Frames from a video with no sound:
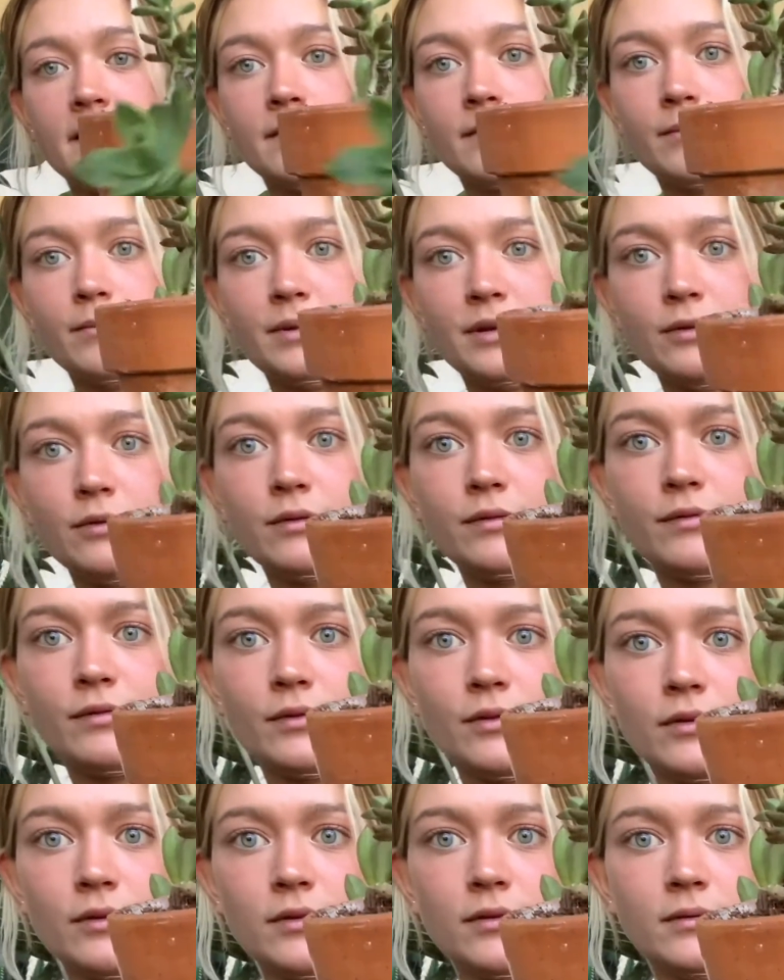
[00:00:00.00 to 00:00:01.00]

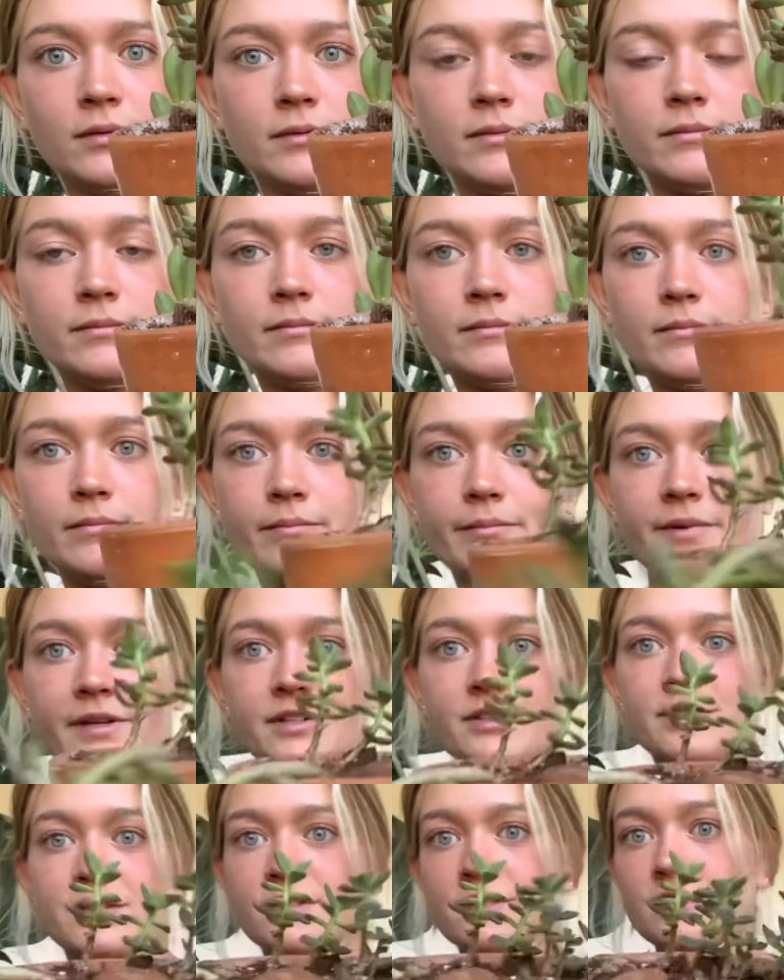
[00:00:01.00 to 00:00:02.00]
beautiful, but
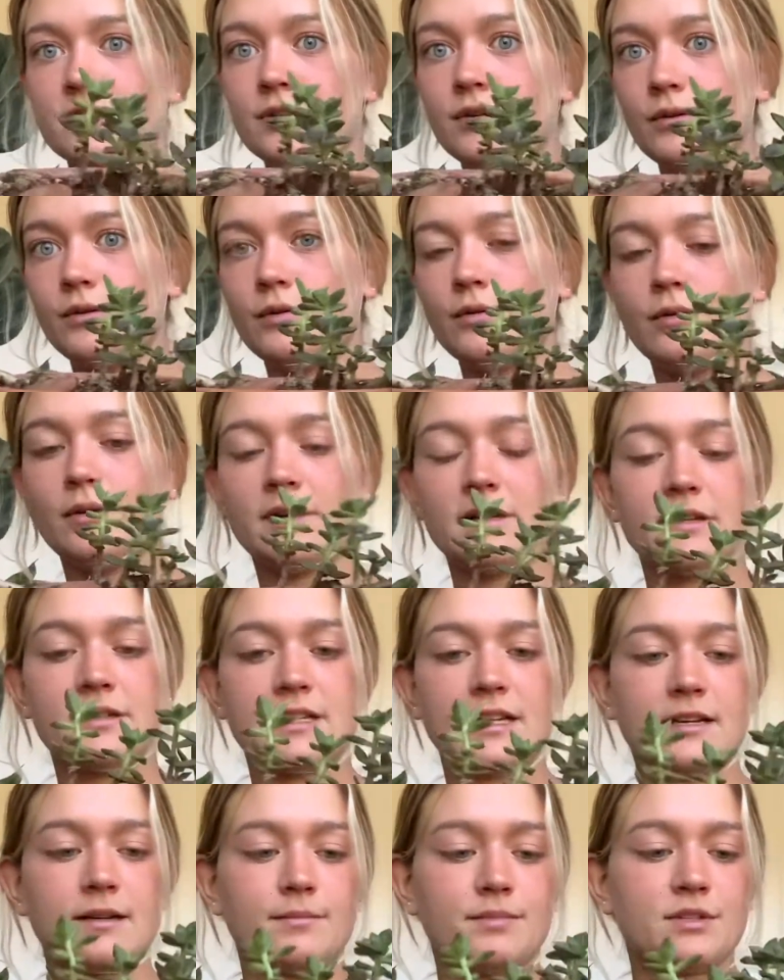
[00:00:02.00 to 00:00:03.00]
just
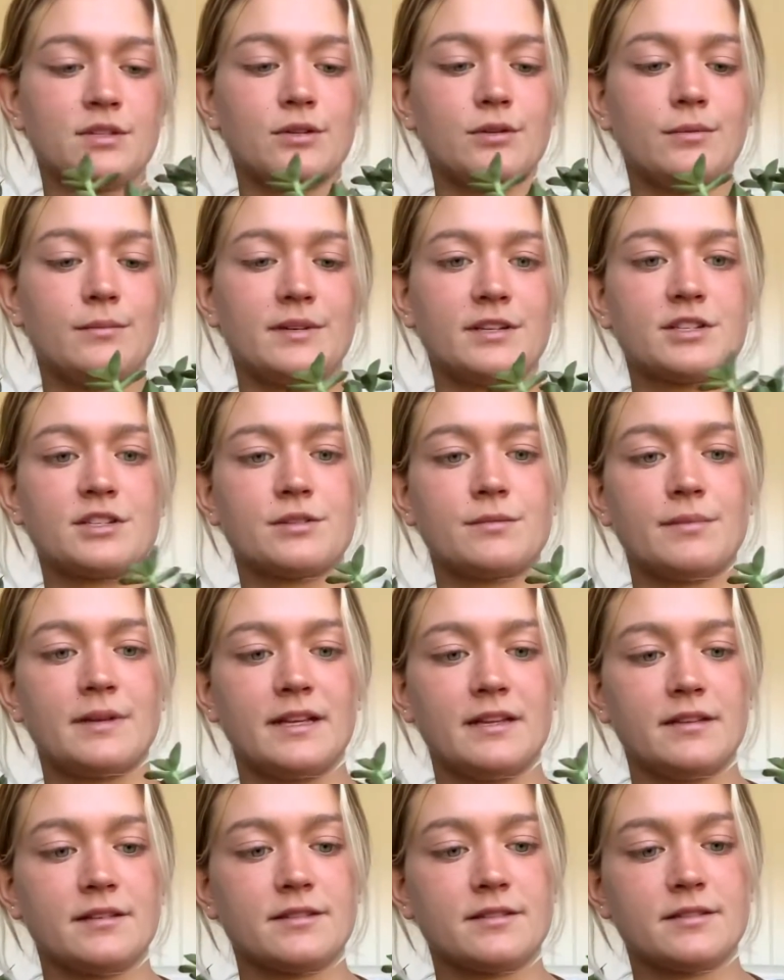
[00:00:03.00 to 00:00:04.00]
taking up too much
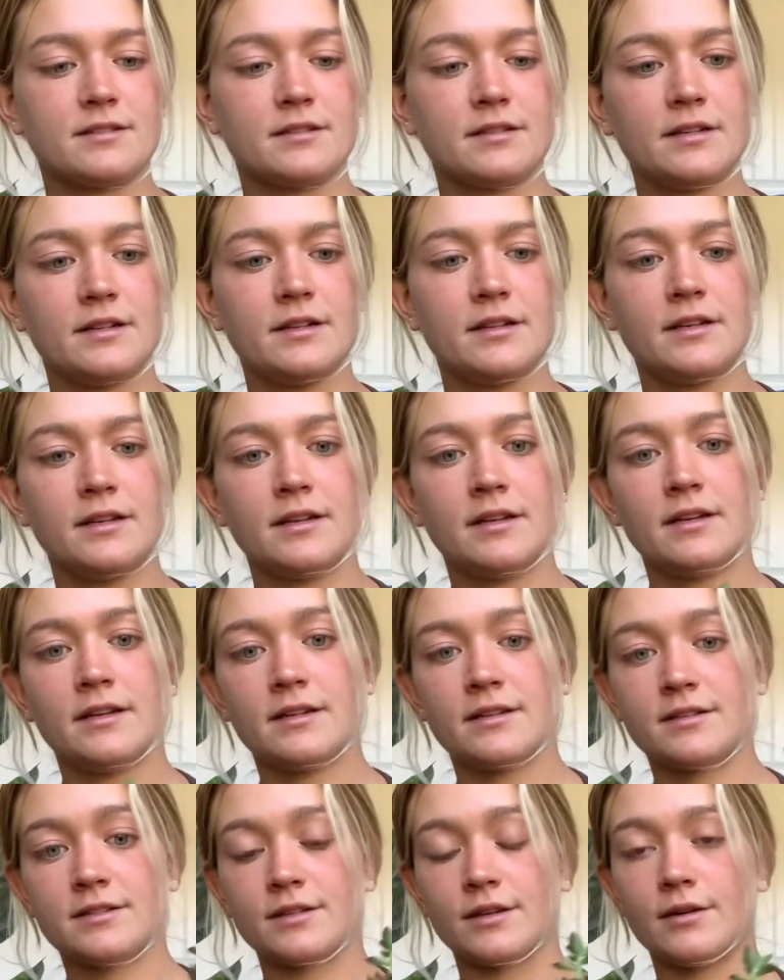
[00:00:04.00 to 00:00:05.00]
space.
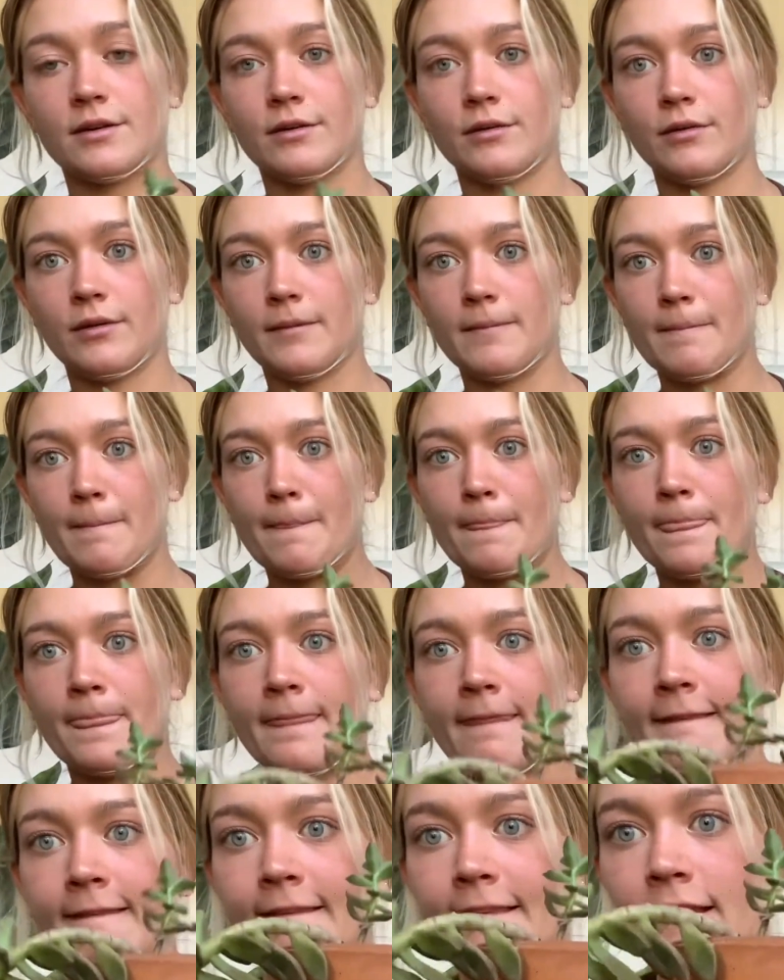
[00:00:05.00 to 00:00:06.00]
So,
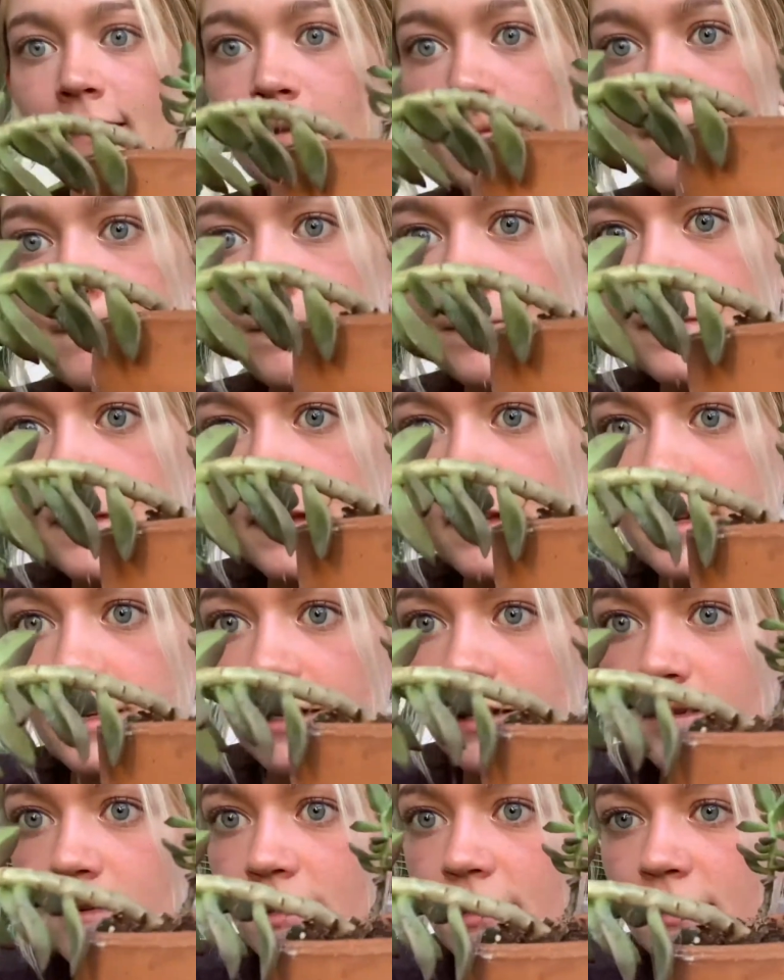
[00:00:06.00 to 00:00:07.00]
can
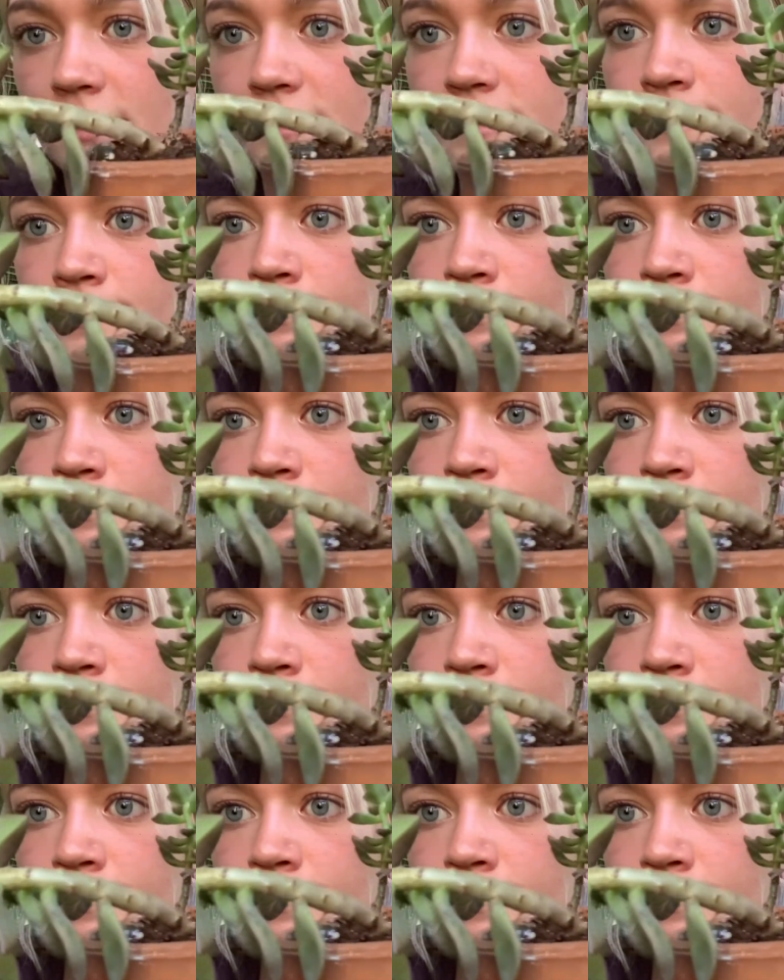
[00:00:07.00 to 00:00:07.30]
you guys